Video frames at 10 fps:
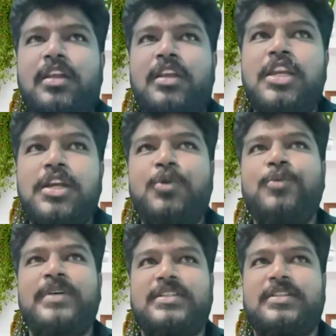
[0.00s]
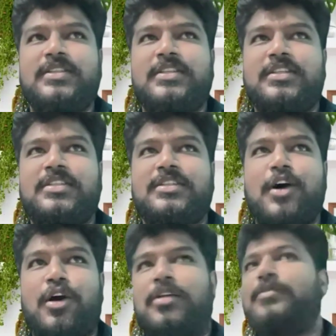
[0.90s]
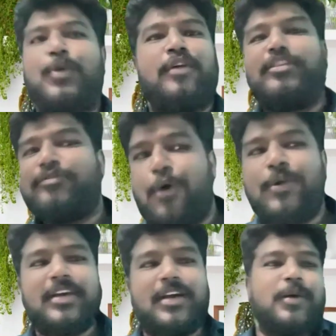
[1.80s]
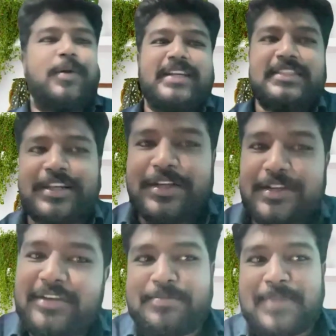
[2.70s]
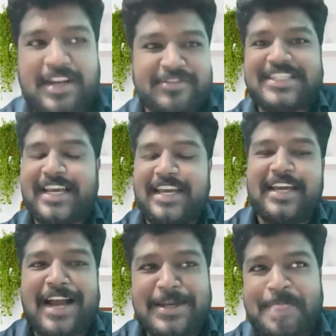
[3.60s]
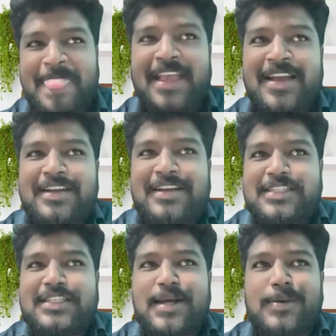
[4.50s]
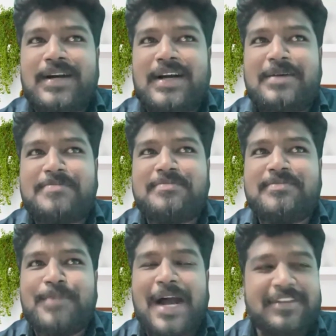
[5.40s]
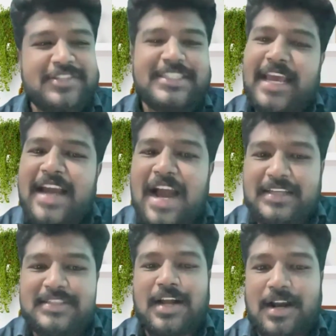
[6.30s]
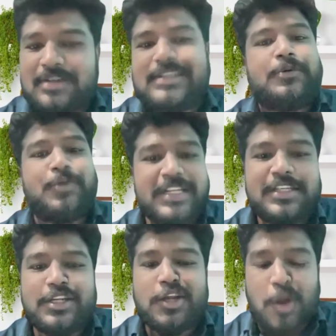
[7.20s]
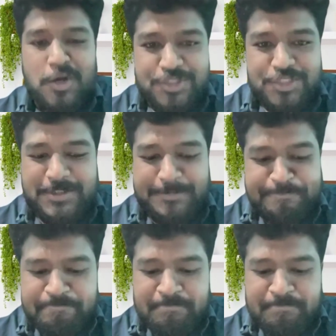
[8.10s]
new businesses or one of the founding account executive at Manifest AI. So Manifest AI is our recent launch,